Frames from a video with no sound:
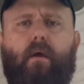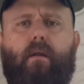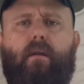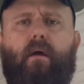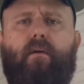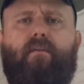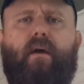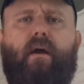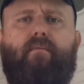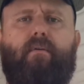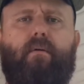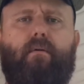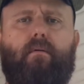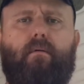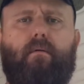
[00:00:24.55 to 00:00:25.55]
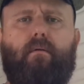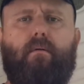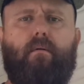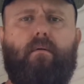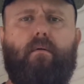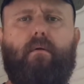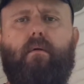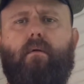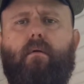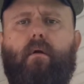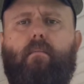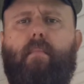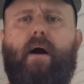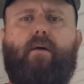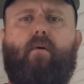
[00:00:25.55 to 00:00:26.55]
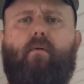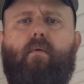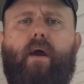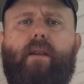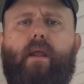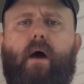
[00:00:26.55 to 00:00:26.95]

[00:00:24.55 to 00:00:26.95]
It does have a micro red